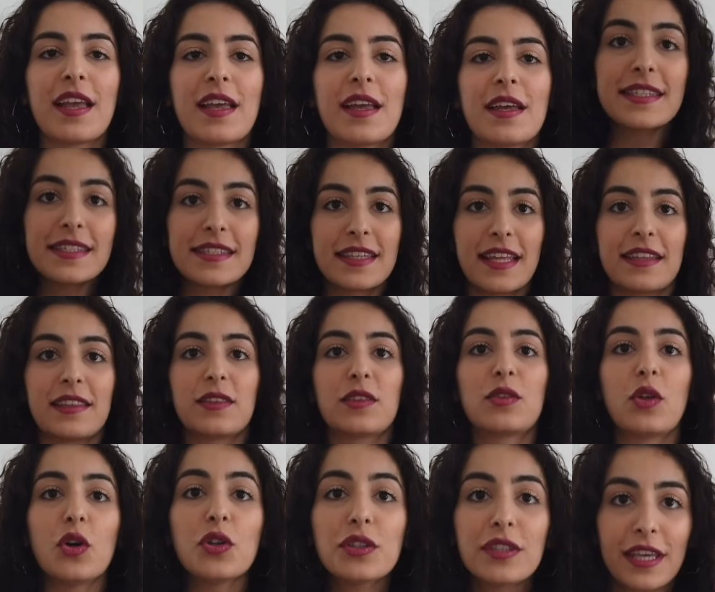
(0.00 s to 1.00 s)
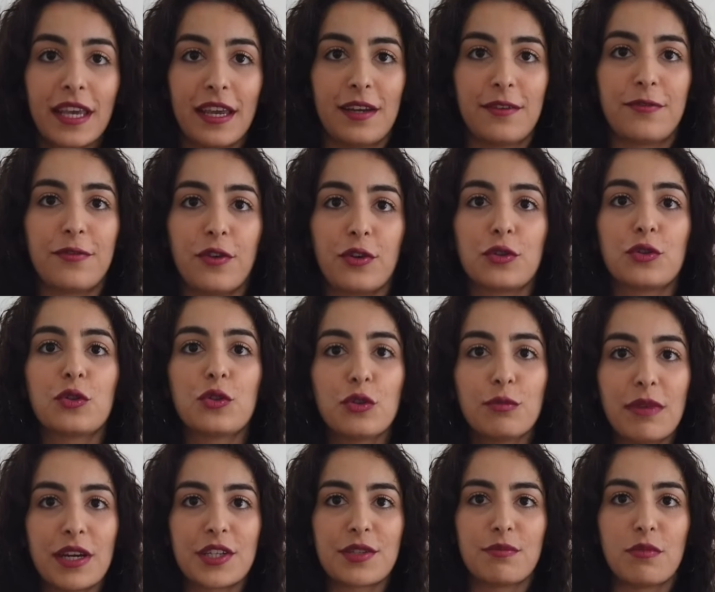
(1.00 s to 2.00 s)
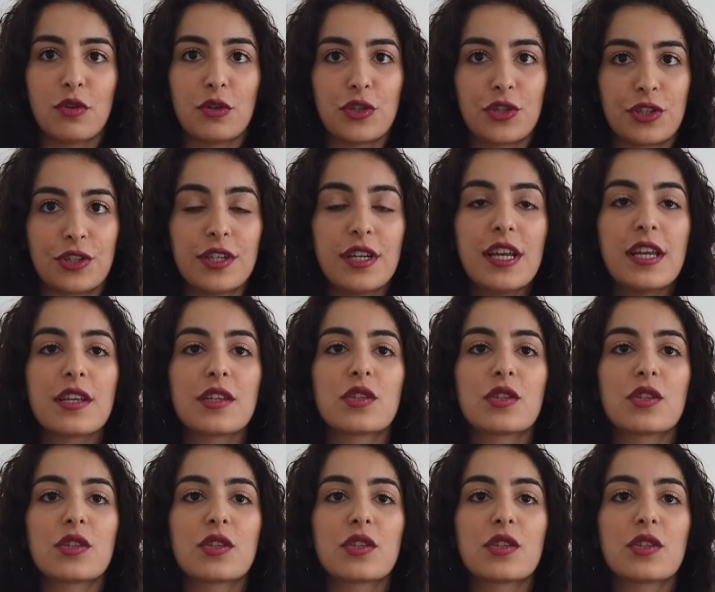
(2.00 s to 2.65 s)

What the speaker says: Plants that don't care for too much moisture,